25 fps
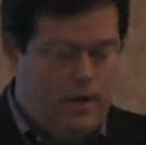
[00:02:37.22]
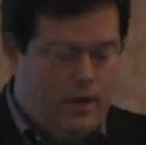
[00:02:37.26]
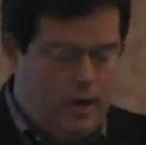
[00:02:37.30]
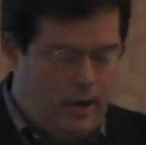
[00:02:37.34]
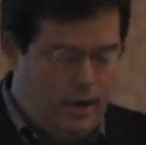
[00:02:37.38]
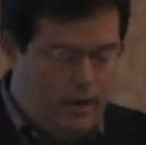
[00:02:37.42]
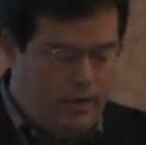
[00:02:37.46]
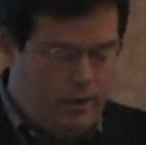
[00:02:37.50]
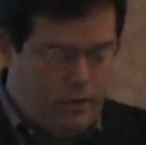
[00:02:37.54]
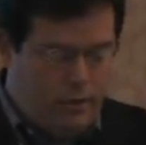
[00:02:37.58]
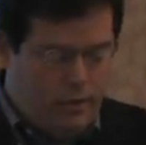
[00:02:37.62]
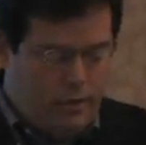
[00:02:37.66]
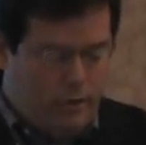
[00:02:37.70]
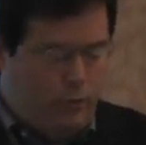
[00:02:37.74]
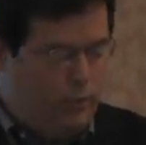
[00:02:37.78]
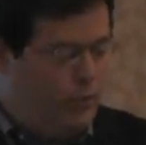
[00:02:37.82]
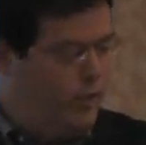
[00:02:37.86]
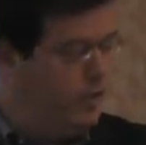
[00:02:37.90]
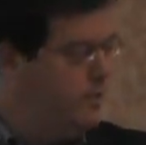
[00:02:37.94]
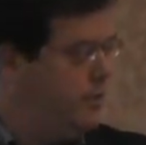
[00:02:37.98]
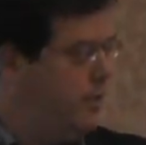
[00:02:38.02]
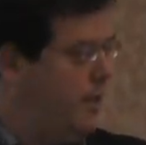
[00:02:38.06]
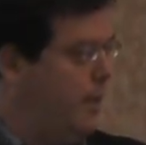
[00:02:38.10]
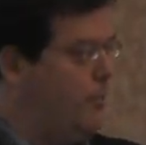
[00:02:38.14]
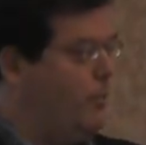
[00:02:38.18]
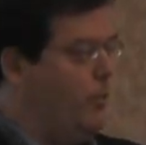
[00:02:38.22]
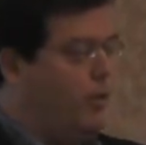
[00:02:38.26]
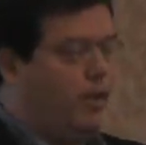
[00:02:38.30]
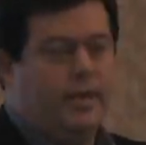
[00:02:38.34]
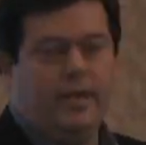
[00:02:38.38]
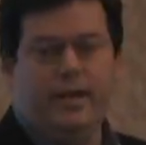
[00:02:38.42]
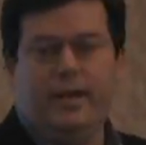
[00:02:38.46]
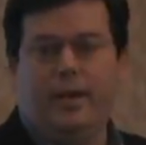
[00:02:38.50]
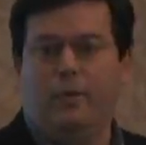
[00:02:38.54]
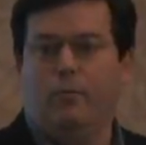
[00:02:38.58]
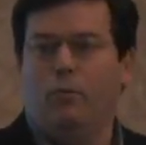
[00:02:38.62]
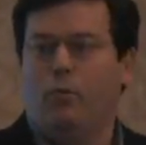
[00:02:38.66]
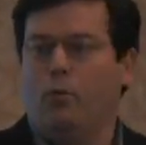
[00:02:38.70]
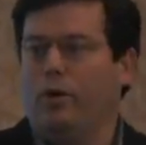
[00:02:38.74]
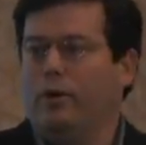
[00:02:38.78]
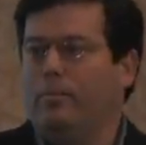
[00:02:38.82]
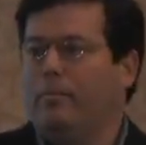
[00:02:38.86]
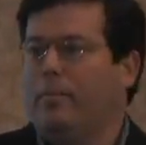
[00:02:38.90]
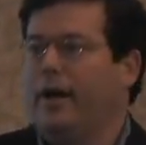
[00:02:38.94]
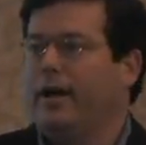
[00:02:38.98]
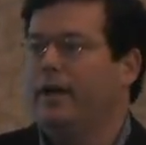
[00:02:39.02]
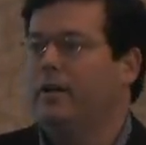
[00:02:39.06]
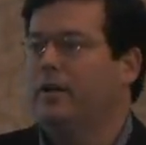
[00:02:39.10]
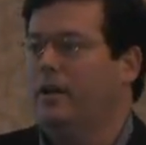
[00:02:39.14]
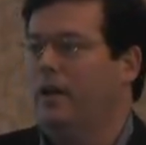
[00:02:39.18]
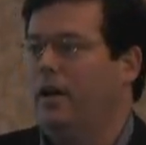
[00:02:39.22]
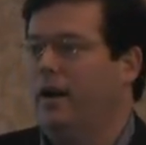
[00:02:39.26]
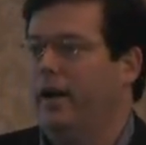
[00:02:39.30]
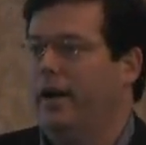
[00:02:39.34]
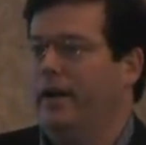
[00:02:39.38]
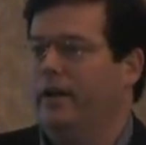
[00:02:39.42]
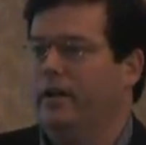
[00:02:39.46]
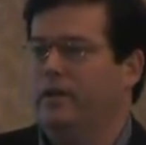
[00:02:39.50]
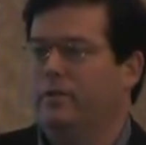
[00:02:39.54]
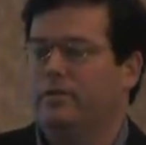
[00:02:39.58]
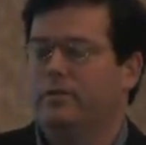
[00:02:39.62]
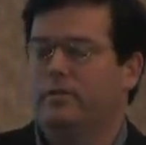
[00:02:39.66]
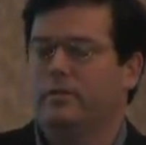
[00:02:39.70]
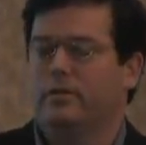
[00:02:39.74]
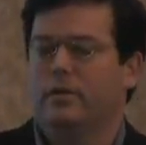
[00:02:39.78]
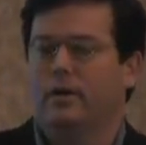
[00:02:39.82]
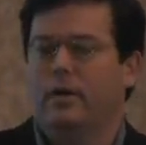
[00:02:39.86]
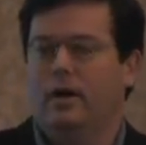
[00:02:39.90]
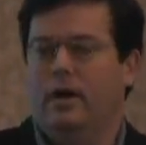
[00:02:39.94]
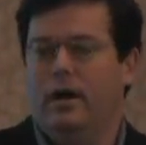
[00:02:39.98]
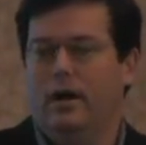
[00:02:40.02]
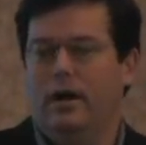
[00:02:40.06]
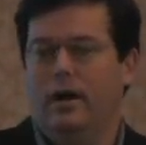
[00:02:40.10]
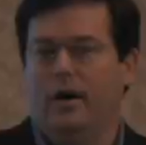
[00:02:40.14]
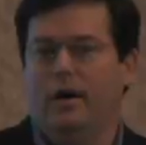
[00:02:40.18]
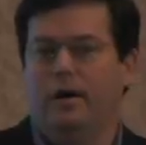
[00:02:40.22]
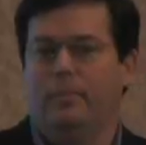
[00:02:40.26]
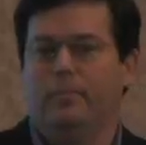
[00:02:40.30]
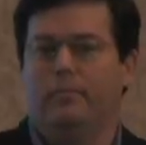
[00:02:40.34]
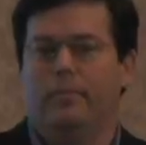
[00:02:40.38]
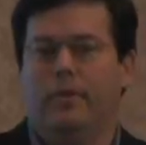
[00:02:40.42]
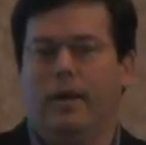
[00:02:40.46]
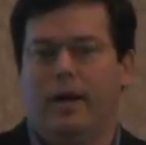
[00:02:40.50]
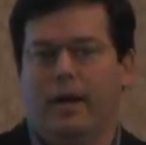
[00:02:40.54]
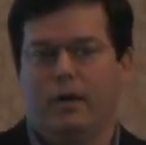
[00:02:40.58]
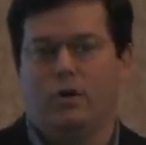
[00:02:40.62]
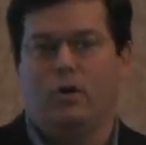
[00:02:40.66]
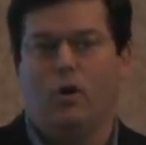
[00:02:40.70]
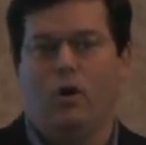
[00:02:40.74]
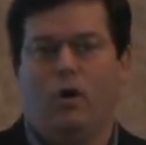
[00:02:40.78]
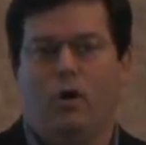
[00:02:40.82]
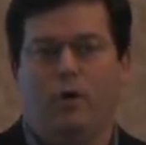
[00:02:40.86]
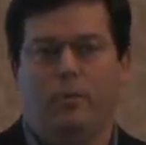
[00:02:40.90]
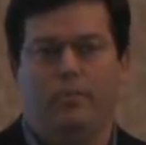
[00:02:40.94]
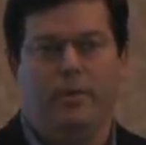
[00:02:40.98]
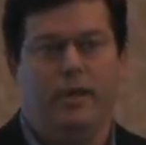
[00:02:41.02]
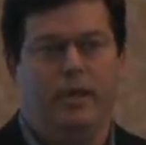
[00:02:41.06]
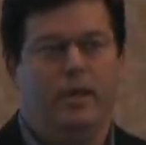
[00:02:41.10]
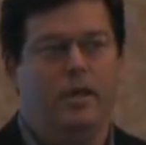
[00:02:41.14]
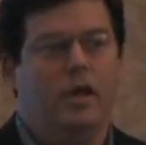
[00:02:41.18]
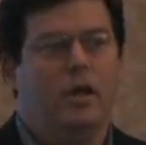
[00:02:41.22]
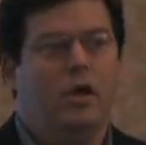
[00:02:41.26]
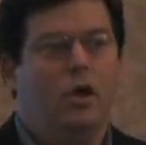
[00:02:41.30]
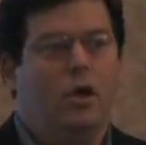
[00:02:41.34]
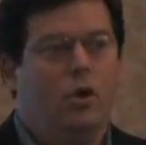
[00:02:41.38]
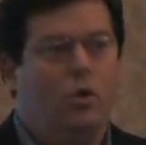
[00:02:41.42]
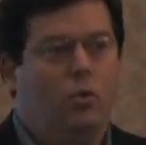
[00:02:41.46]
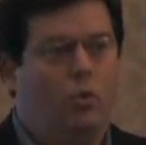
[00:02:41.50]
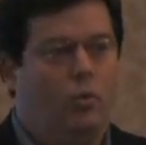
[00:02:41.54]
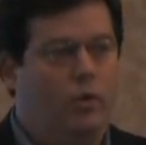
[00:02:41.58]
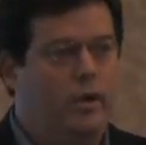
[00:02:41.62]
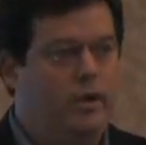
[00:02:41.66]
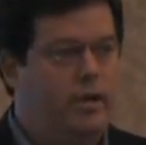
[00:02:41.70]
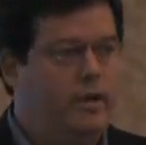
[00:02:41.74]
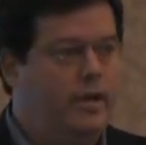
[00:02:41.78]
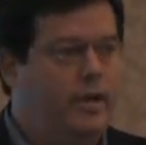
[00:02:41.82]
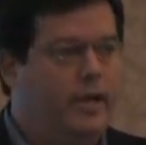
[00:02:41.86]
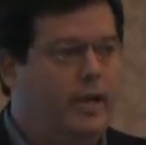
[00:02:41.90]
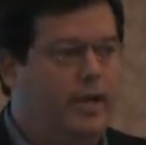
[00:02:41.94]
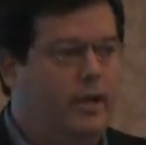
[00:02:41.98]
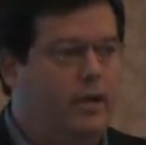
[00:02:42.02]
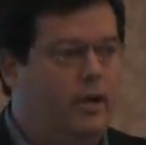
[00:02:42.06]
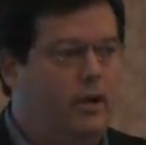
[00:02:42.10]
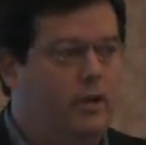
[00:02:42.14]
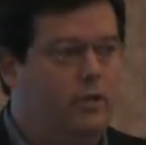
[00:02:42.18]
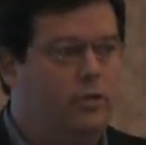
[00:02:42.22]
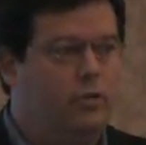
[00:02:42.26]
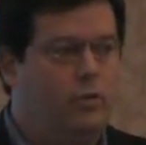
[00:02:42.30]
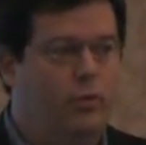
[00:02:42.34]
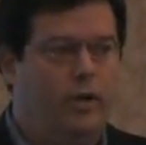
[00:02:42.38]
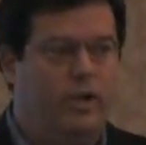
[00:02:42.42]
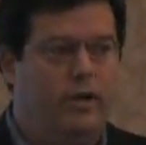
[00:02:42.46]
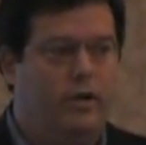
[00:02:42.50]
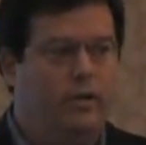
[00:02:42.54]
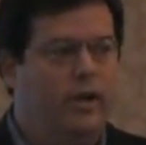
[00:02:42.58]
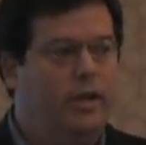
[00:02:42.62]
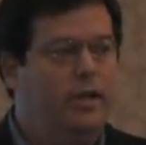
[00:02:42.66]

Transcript: The reason I bring that up, one of my clients had called me, wanted to get on Twitter.